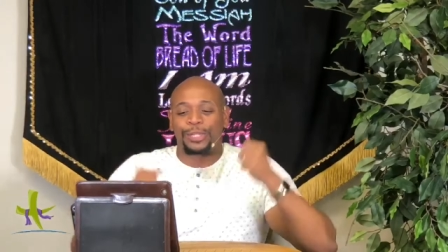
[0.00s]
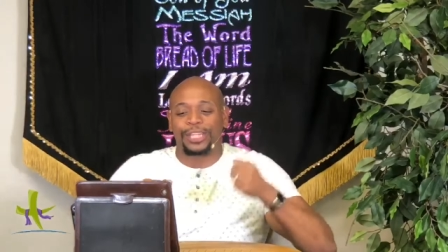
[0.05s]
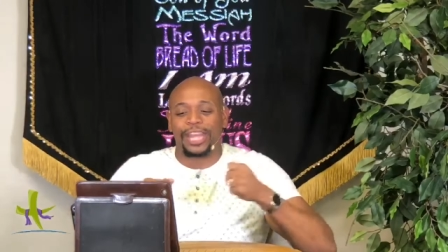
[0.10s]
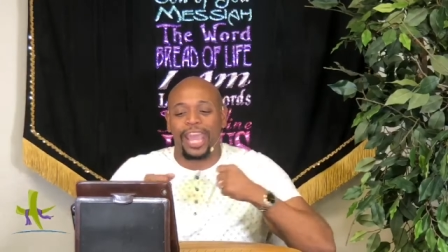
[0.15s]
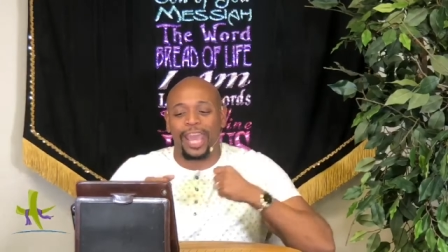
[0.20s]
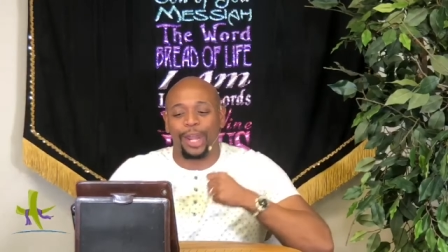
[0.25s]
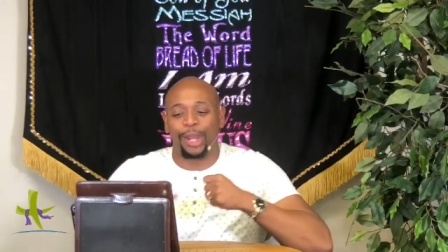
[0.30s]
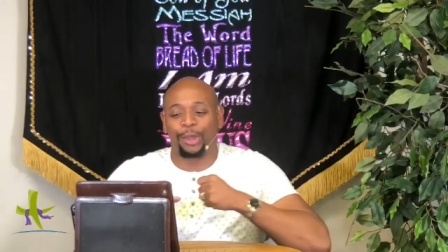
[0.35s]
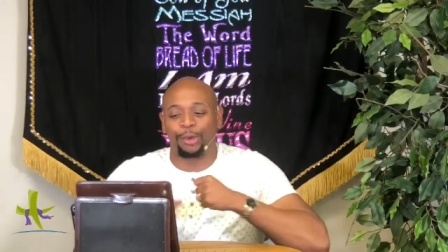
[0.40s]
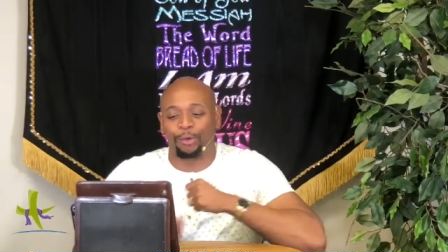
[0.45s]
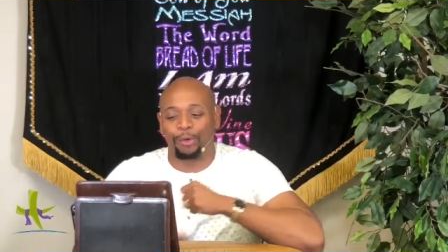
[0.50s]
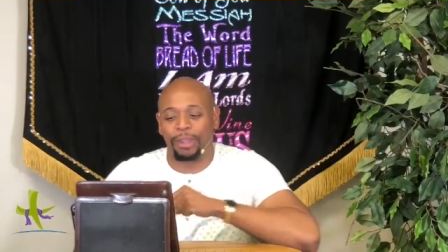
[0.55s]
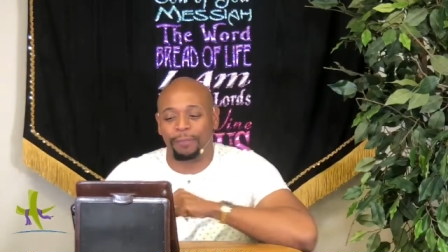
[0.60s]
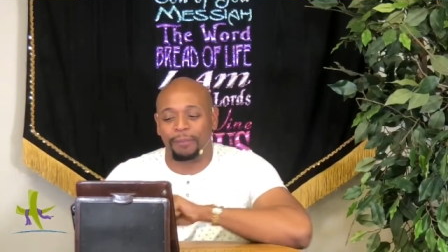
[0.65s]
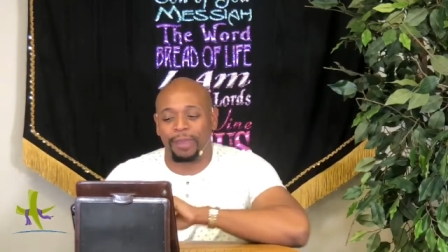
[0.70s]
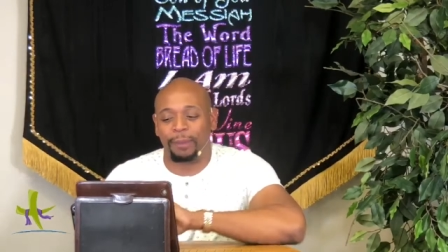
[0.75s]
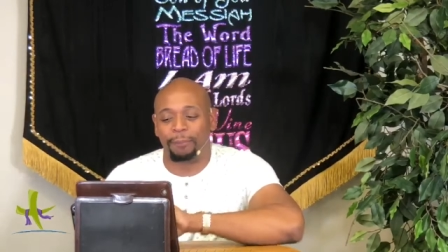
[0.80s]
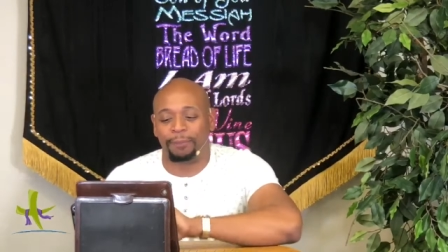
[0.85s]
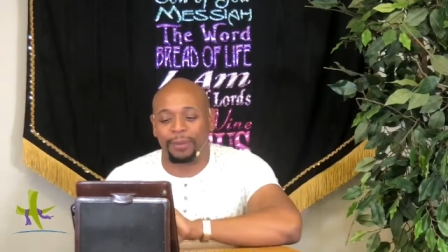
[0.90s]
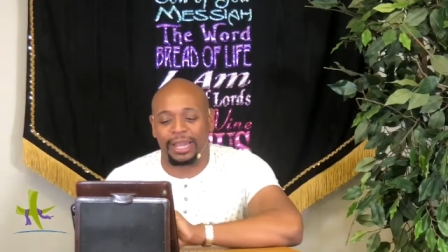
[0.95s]
stay in
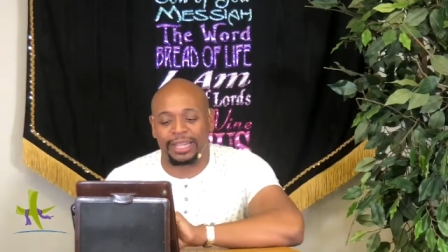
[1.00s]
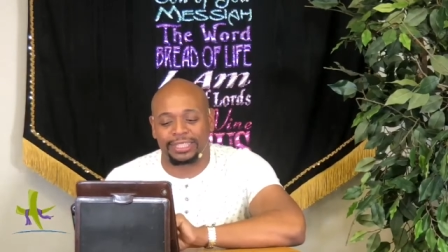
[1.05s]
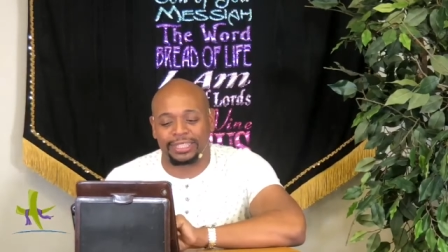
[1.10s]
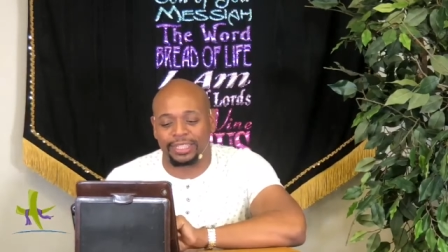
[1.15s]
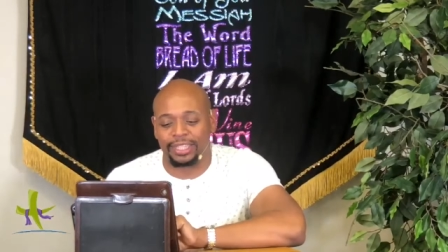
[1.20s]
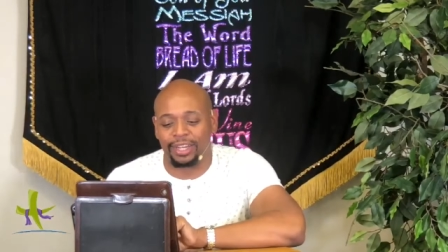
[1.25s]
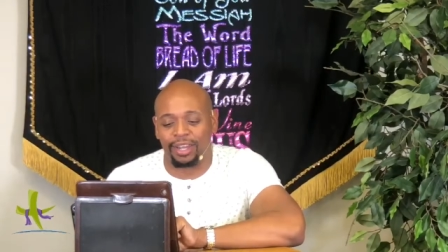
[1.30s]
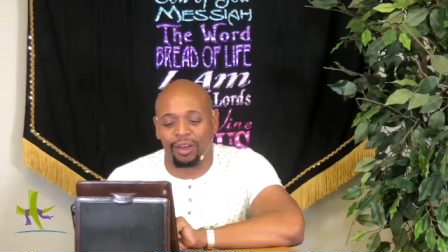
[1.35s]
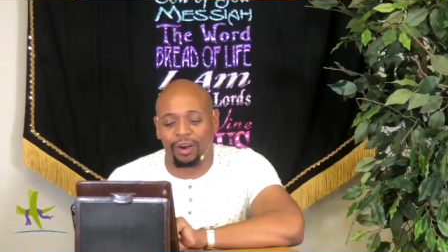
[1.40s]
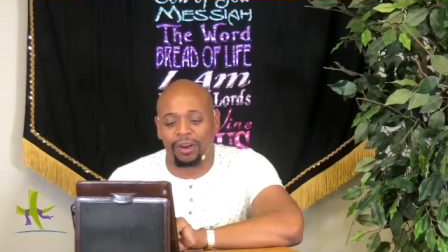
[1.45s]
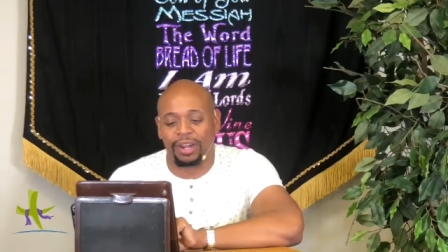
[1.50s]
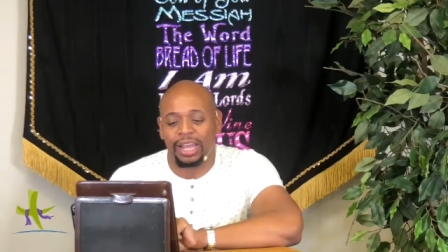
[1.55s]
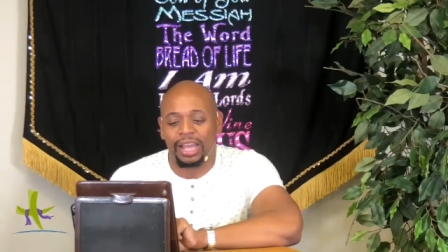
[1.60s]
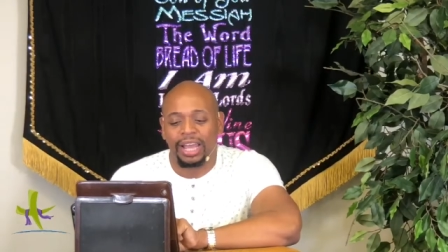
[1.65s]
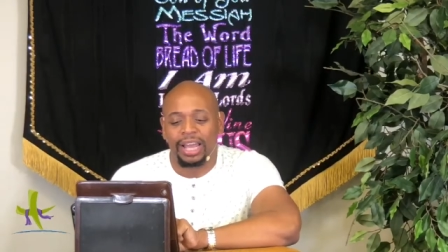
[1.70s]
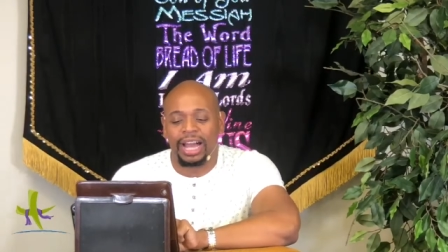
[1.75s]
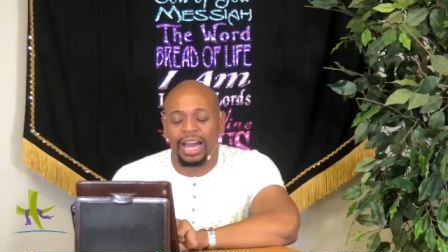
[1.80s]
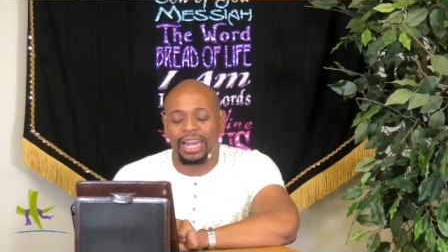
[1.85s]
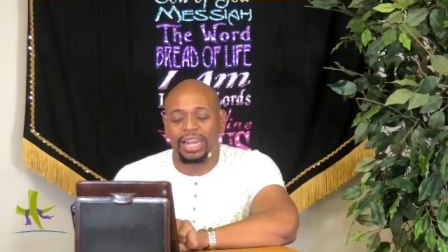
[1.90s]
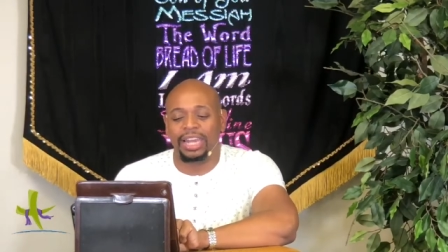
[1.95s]
agreement. Bless the Lord.
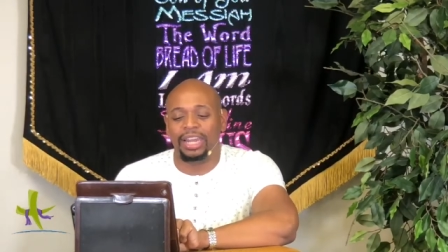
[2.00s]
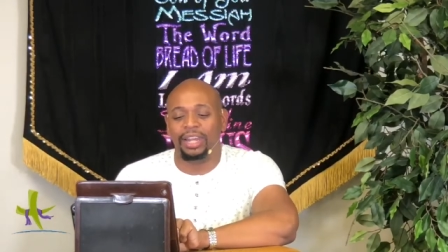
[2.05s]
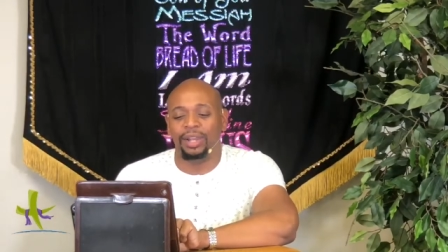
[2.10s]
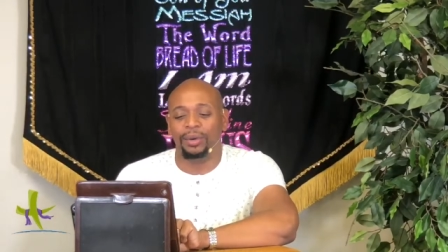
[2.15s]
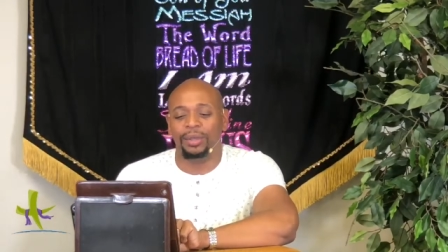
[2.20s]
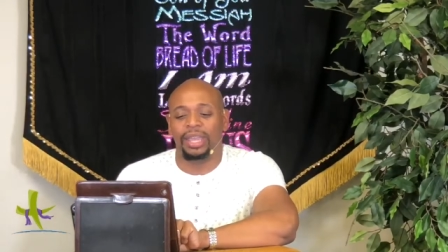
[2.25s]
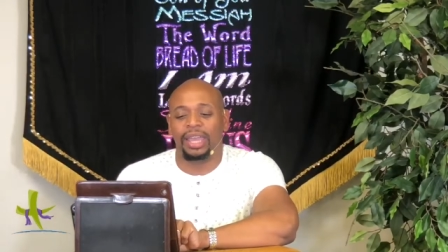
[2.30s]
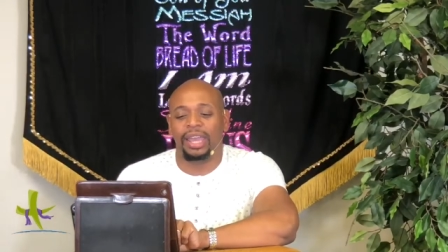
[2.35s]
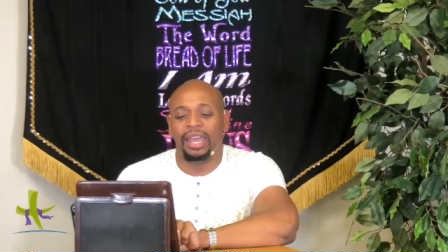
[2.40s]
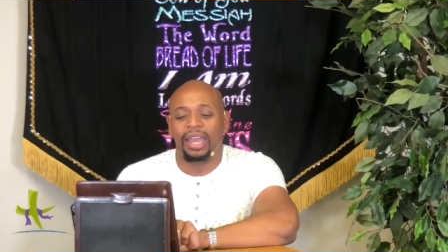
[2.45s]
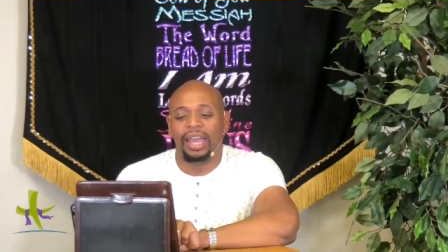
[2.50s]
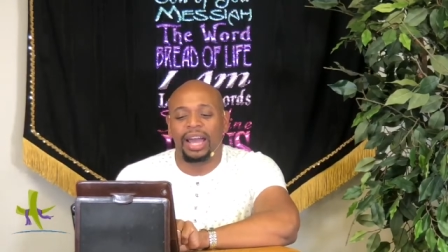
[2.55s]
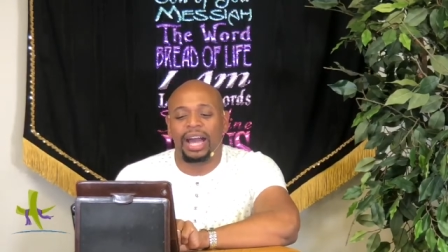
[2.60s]
Hallelujah.